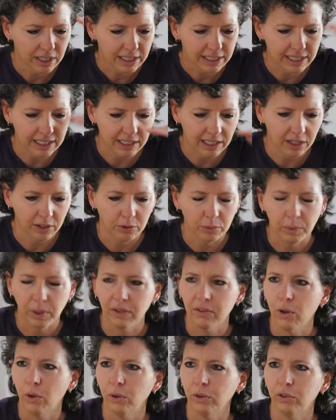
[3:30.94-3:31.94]
get out of the way
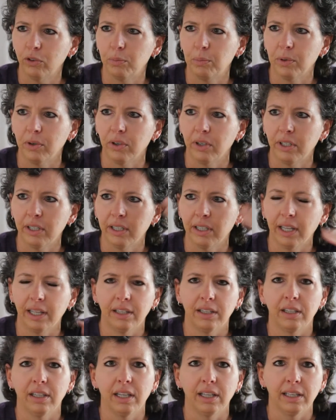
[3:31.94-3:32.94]
of the Holy Spirit and
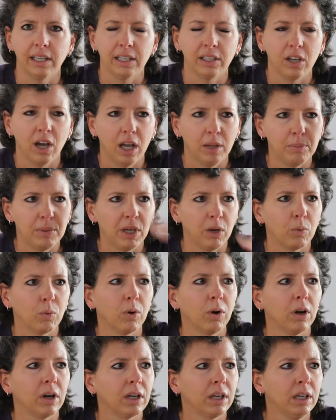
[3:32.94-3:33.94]
let God be at
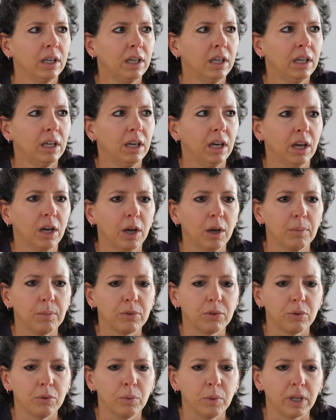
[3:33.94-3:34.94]
work
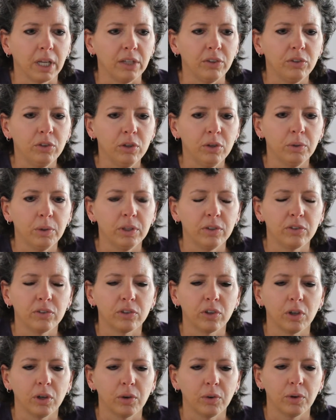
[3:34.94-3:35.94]
through what I do. And
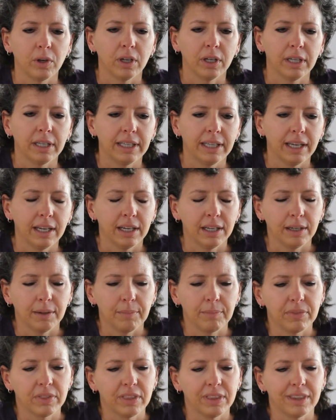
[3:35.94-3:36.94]
so
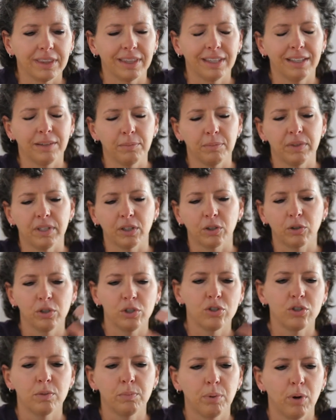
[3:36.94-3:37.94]
the
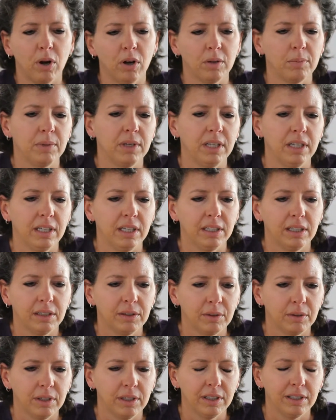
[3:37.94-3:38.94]
Christian part of me,
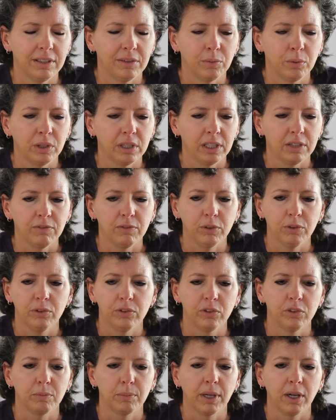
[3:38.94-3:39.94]
it really
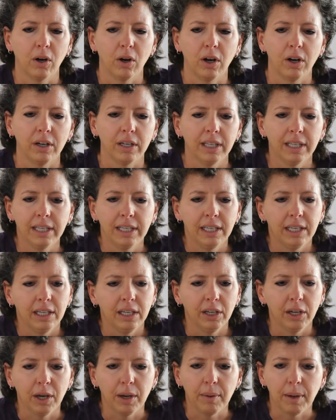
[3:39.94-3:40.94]
influences my art.
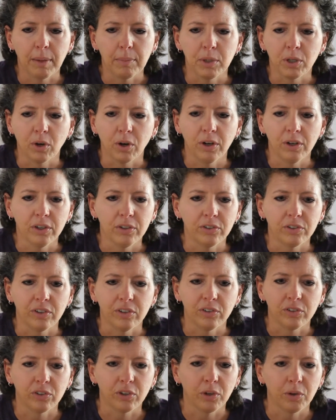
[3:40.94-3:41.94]
I'm an artist,
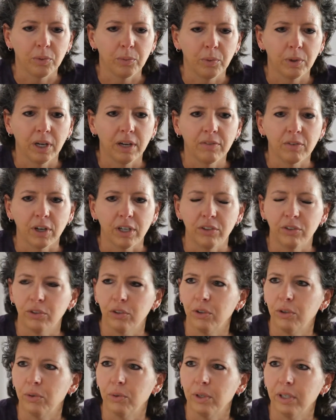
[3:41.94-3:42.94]
and so whatever I
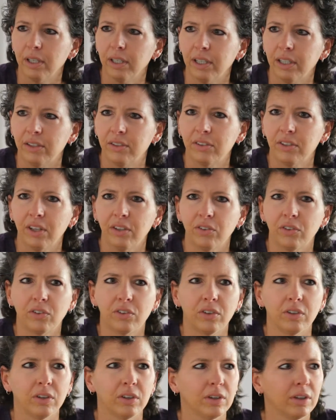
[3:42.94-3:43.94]
do, it tends
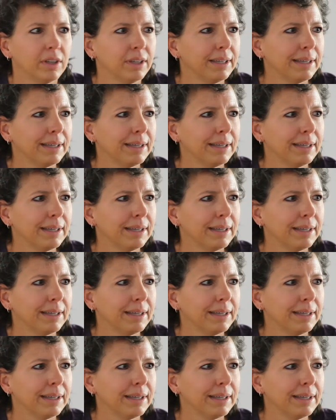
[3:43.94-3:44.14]
to